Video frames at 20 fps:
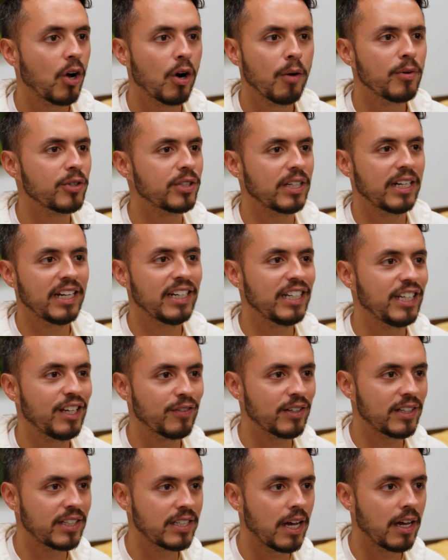almost at any
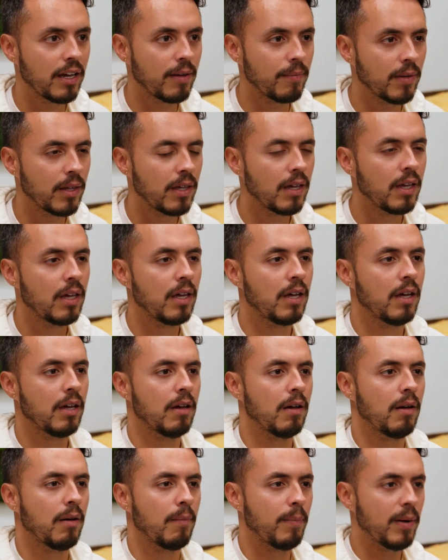given time.
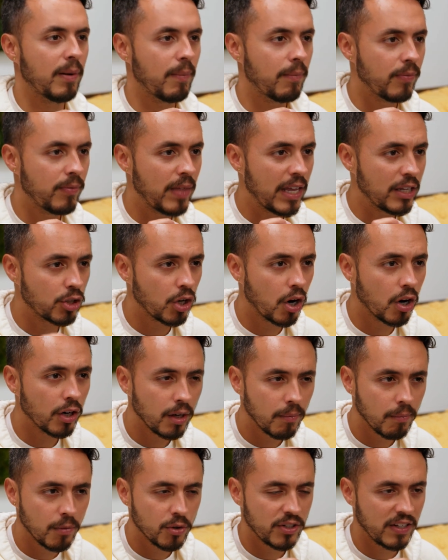But they
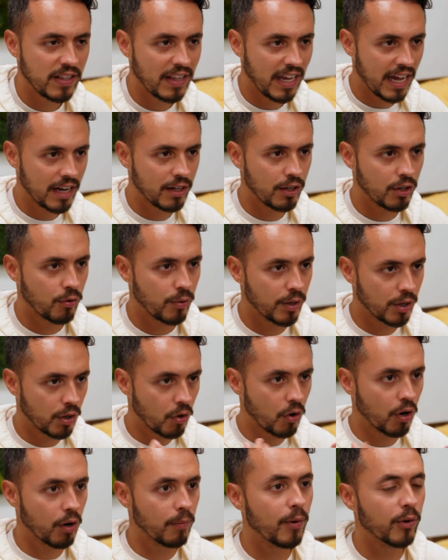target mostly the endocrine
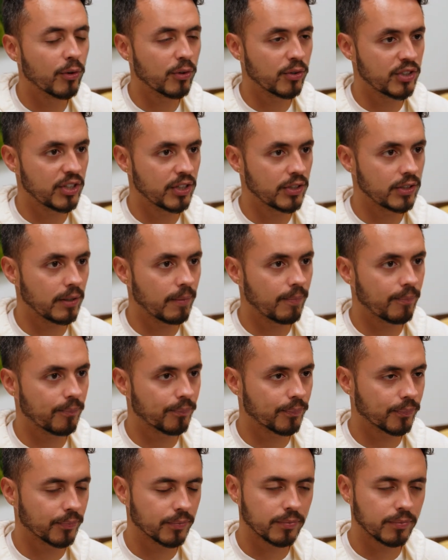or hormonal system.